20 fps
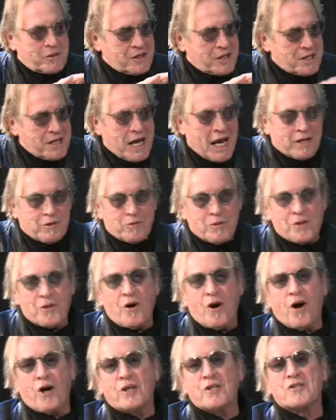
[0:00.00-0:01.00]
connect with
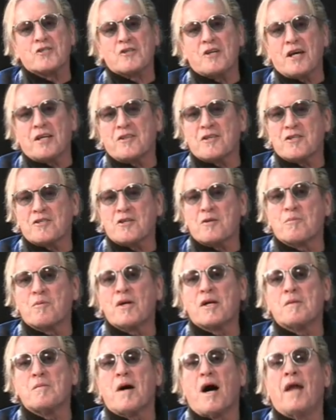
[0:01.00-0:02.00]
artists like this and bring
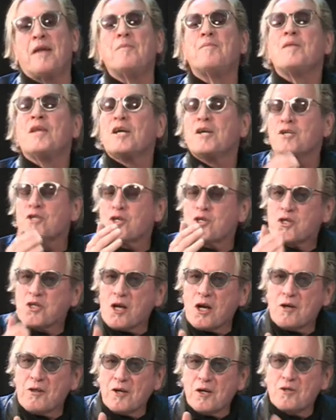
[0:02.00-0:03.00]
them on,
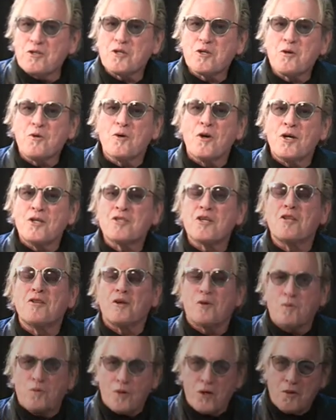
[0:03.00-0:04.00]
share their stories and their
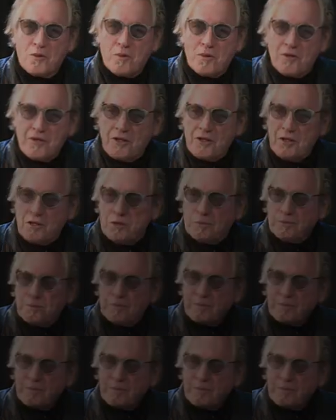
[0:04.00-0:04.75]
work with you.